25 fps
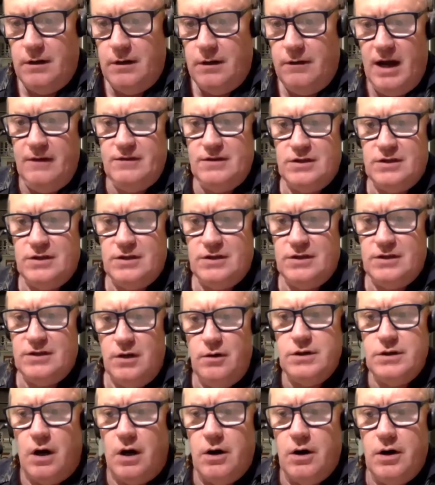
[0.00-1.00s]
Five
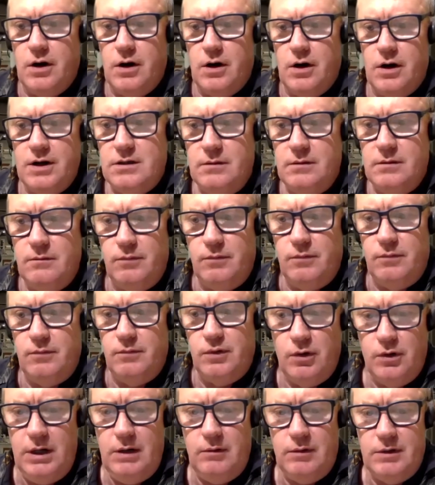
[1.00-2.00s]
Stones Artisan
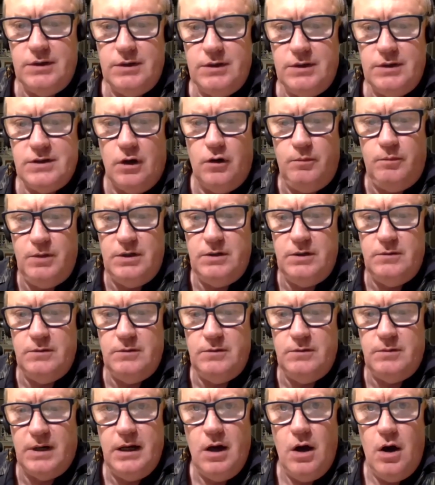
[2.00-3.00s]
Brewery was
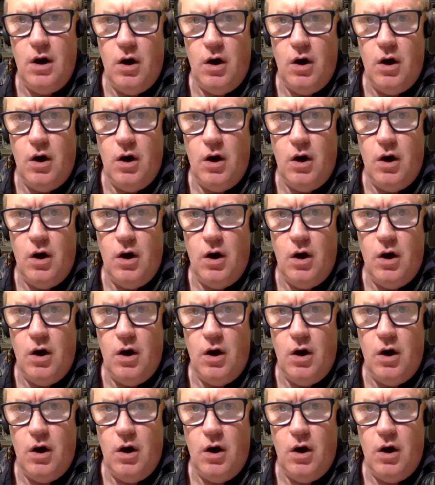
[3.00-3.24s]
opened by